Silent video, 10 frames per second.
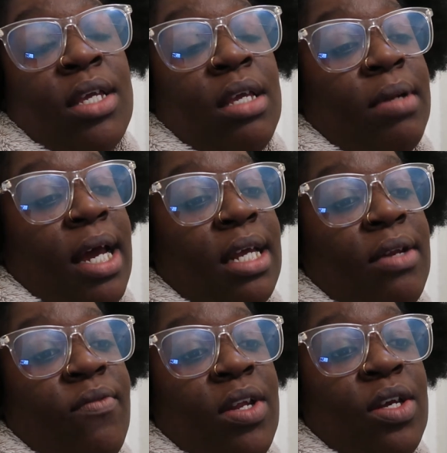Keep
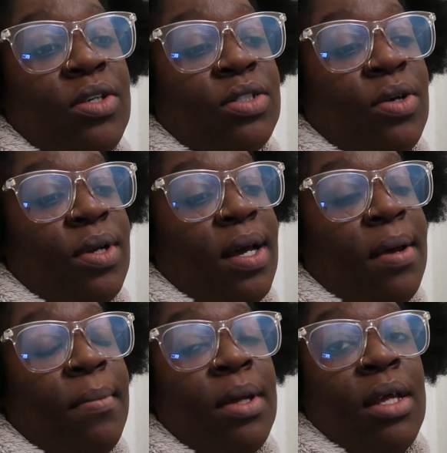liking the videos on
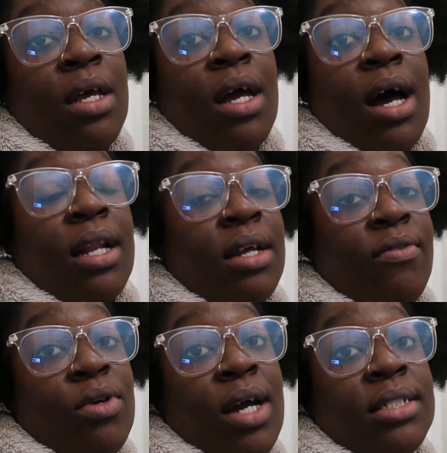up. I
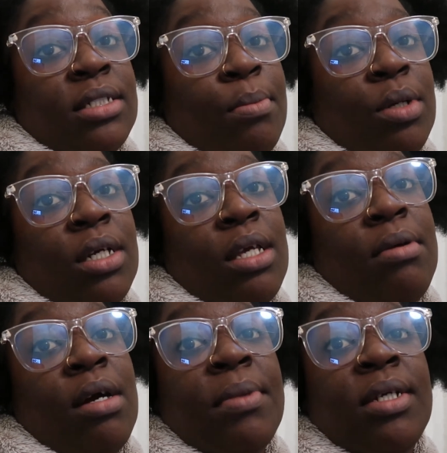love you guys, and I'm gonna
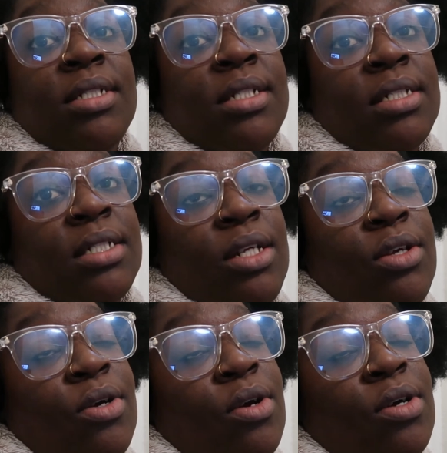keep coming consistently.
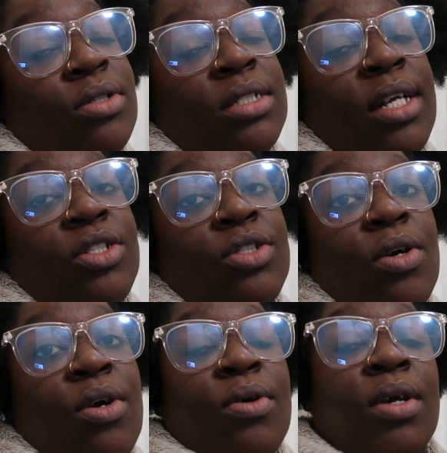Your girl gonna stay
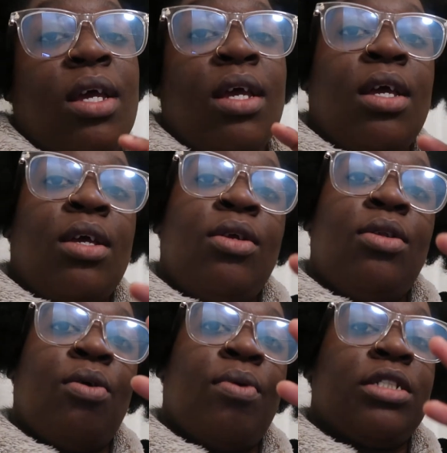strong,
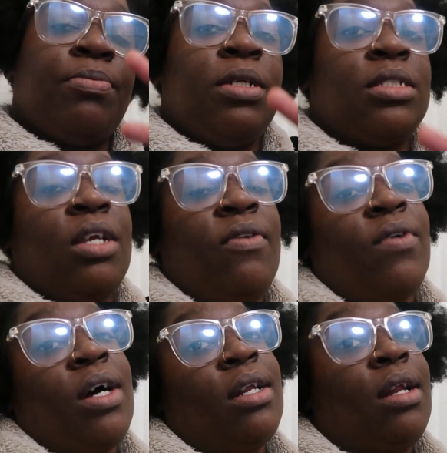you know. Rest in peace, King
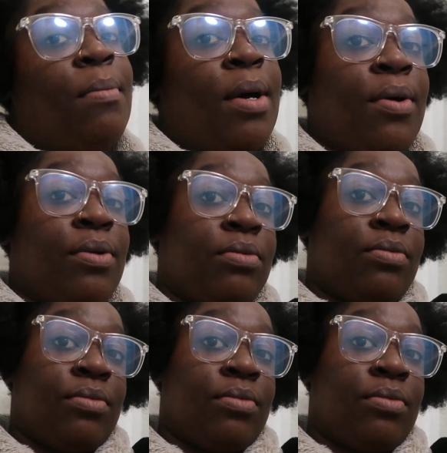Von. I'm out.